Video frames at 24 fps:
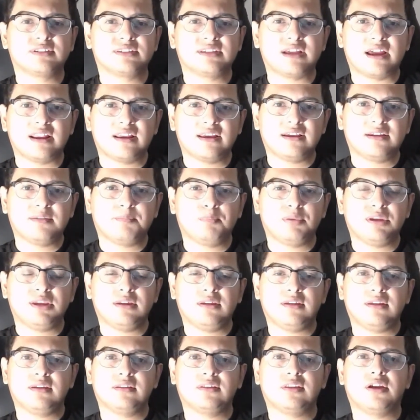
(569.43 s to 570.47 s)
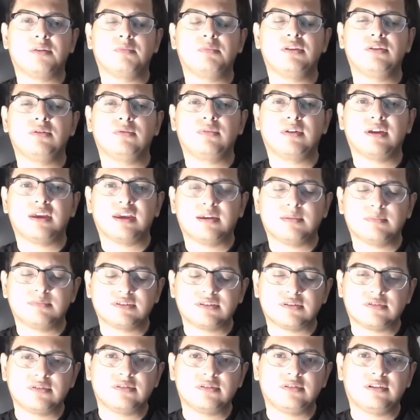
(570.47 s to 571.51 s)
static
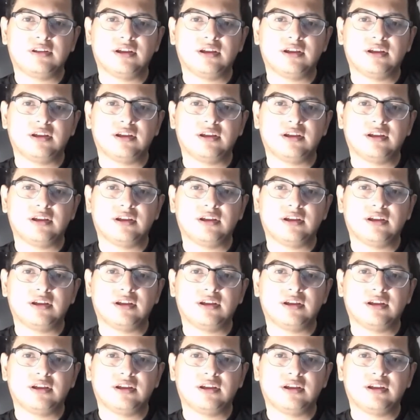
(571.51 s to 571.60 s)
PWMs on your